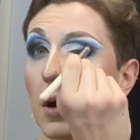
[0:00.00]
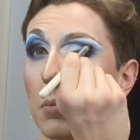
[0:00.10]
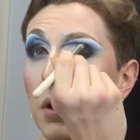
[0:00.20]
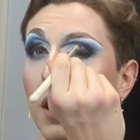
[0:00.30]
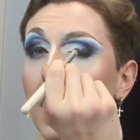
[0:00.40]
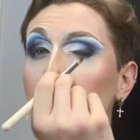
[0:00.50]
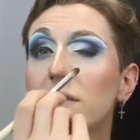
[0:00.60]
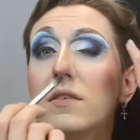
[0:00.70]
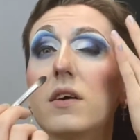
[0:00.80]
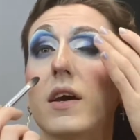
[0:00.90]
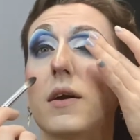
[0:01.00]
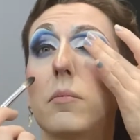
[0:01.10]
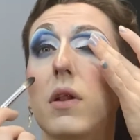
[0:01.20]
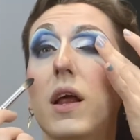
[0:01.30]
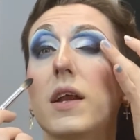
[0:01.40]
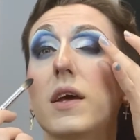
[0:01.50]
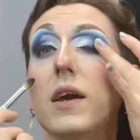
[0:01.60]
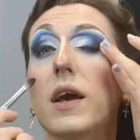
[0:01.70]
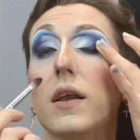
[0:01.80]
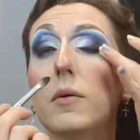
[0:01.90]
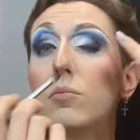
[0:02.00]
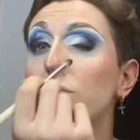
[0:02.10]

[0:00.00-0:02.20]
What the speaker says: a plastic planet-killing